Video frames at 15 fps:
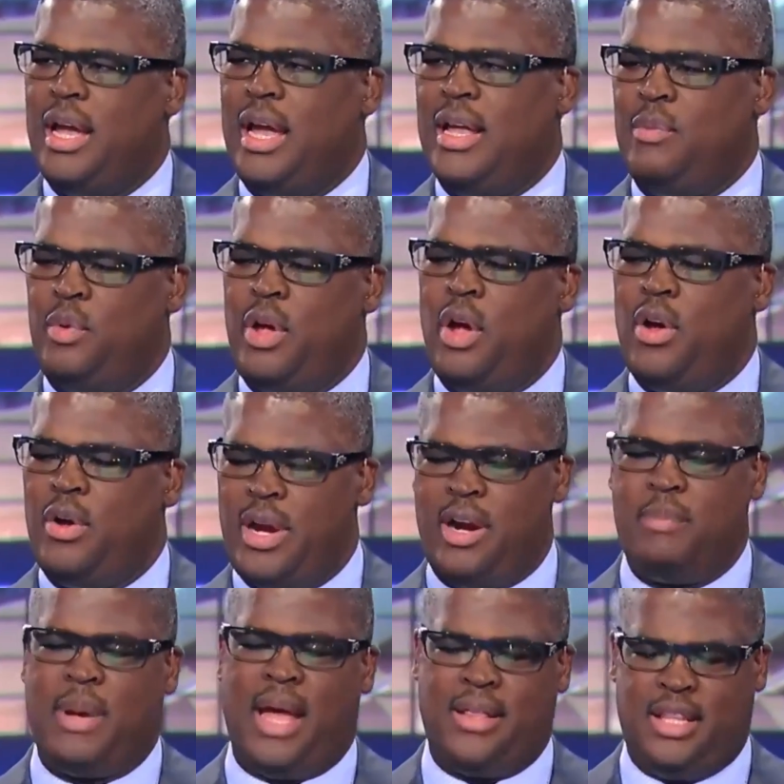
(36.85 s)
And we all
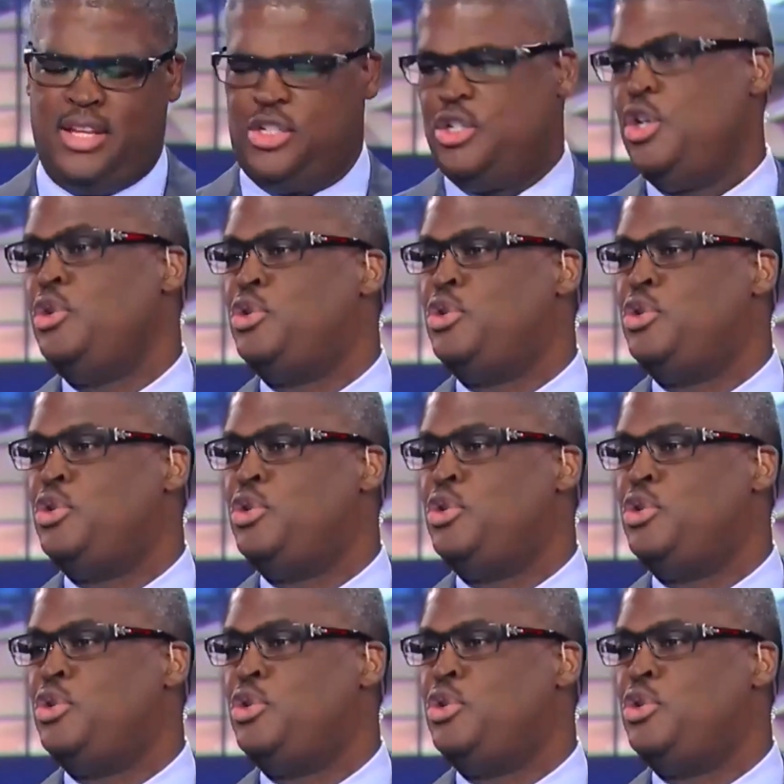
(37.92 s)
hear about these